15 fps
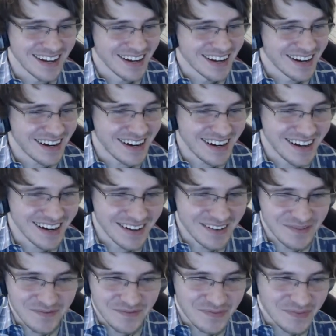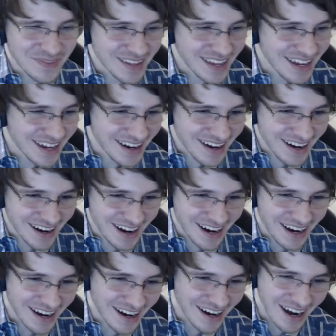um, all right,
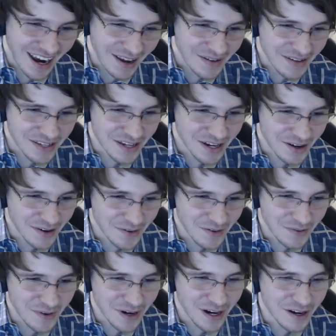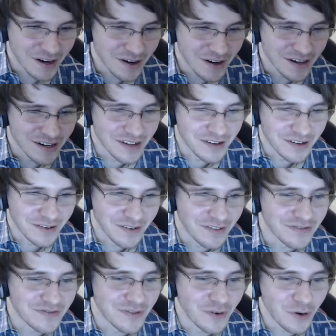all right. So we are going to do
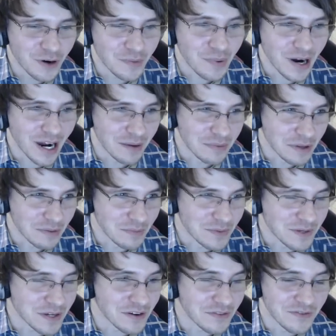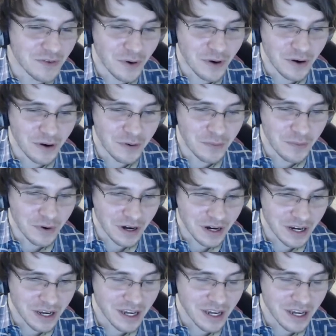four problems for homework.